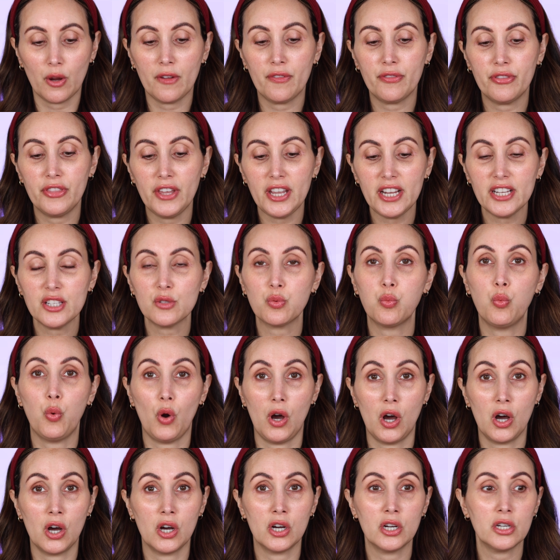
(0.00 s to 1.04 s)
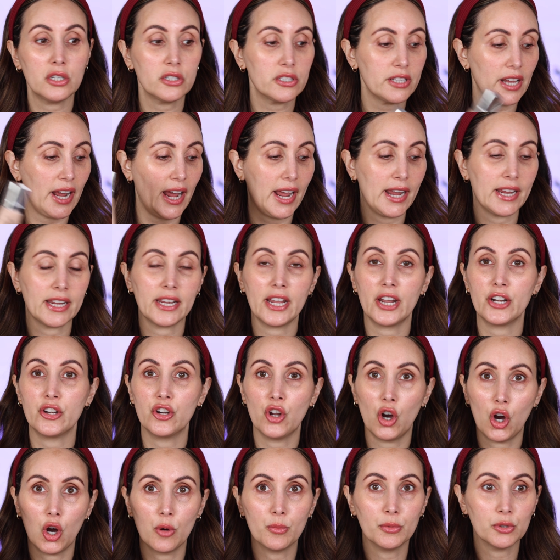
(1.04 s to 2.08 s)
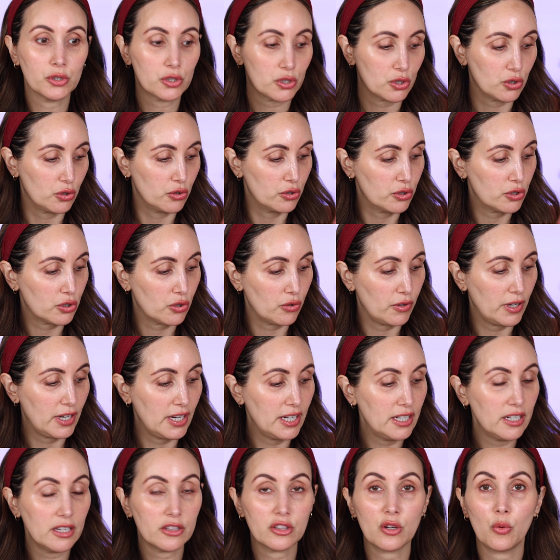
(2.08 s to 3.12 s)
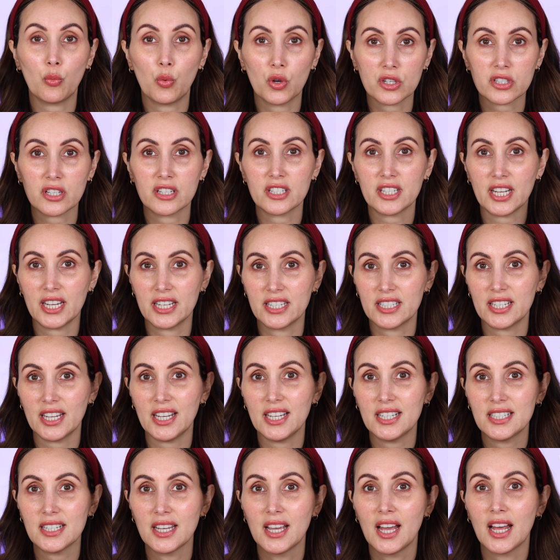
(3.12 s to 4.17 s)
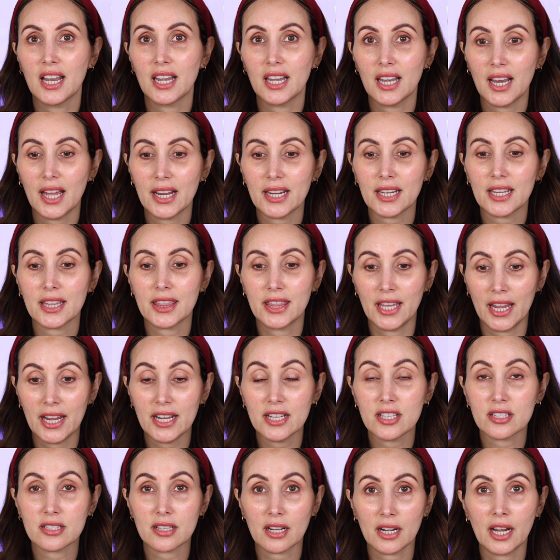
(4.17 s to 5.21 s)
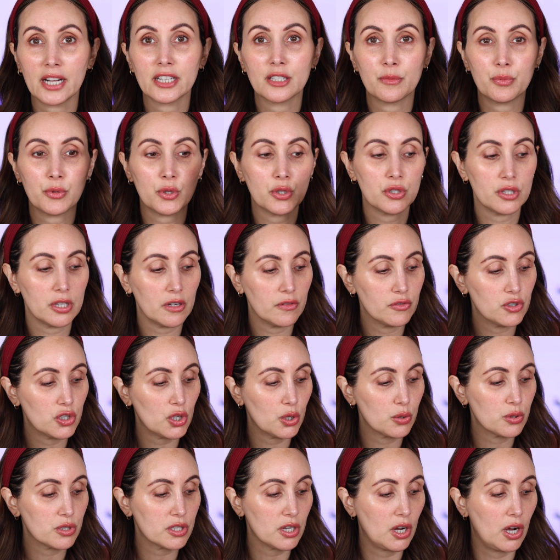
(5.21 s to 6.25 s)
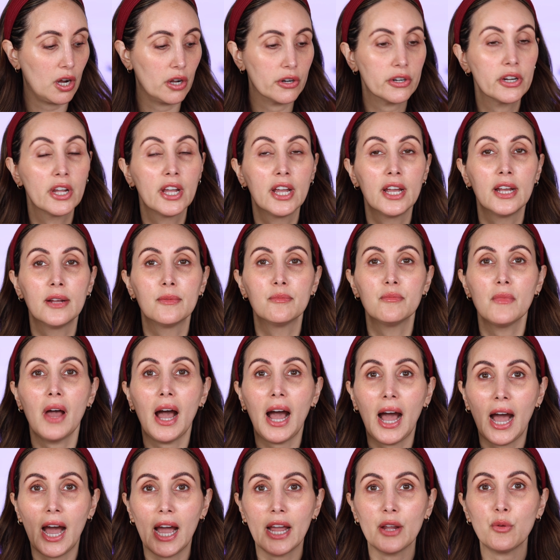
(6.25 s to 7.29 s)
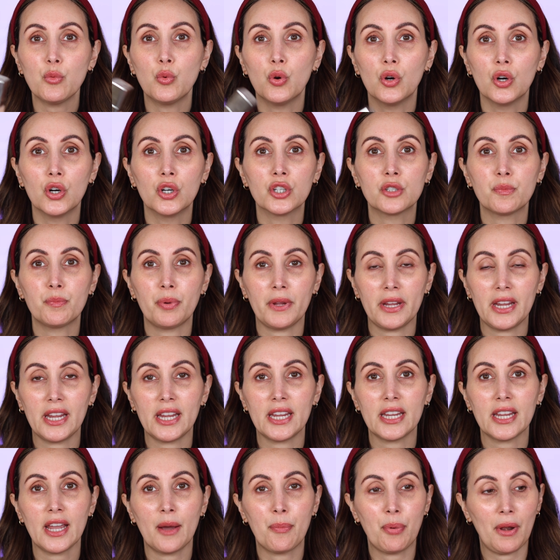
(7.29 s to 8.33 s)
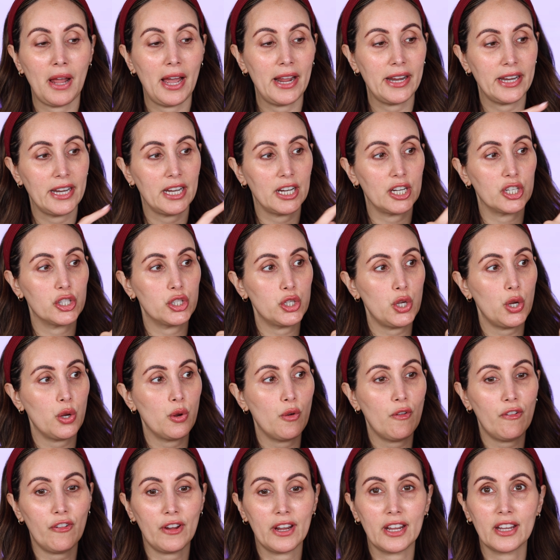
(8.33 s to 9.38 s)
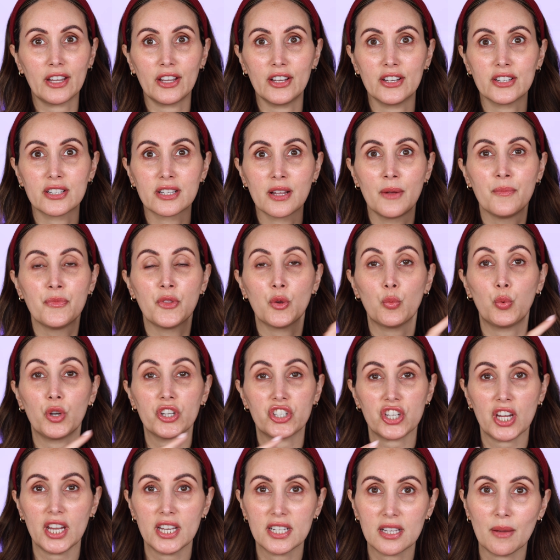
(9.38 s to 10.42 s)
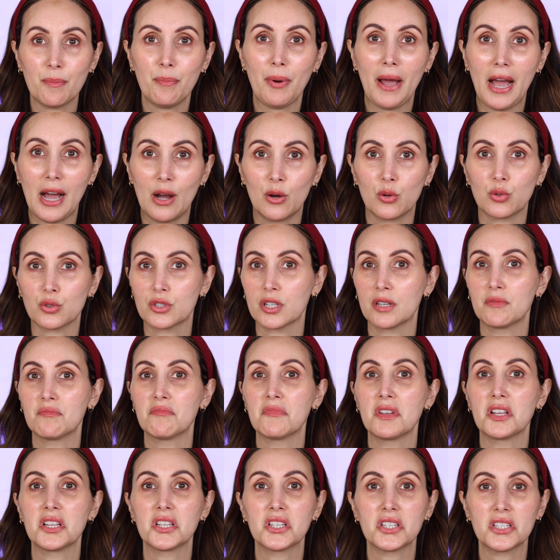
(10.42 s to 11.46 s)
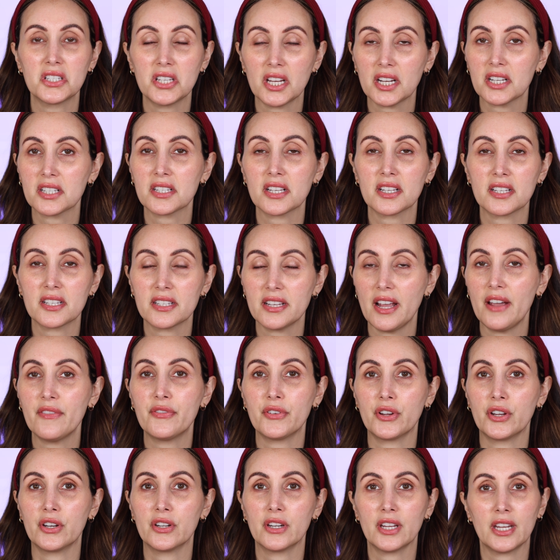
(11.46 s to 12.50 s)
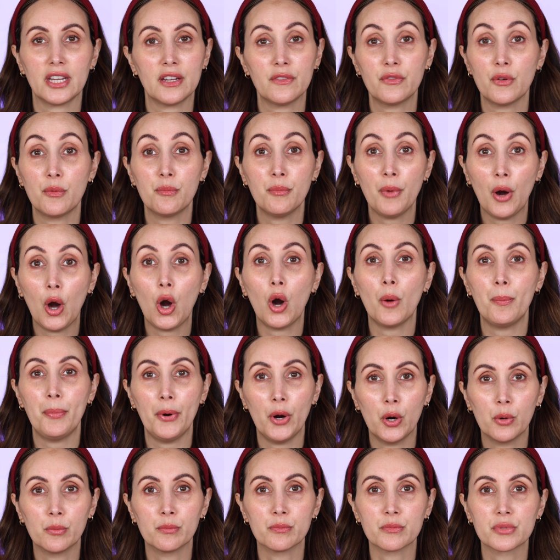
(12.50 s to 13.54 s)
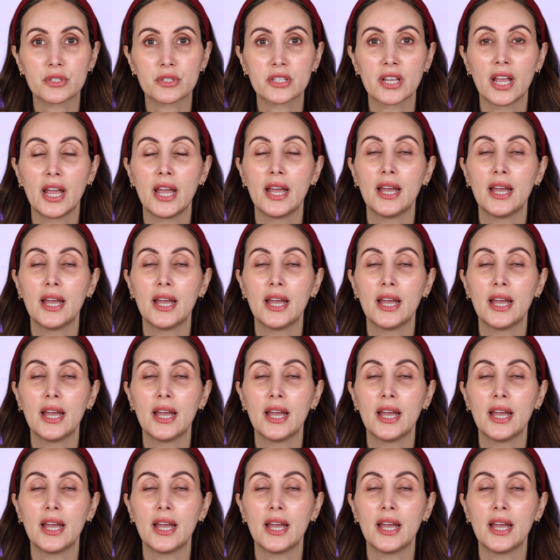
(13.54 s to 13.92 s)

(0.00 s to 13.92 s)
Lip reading: if this was a normal sunscreen that wasn't tinted like this, like the Beauty of Joseon, I would be applying 2 fingers, which is about 6 or 7, even more pumps.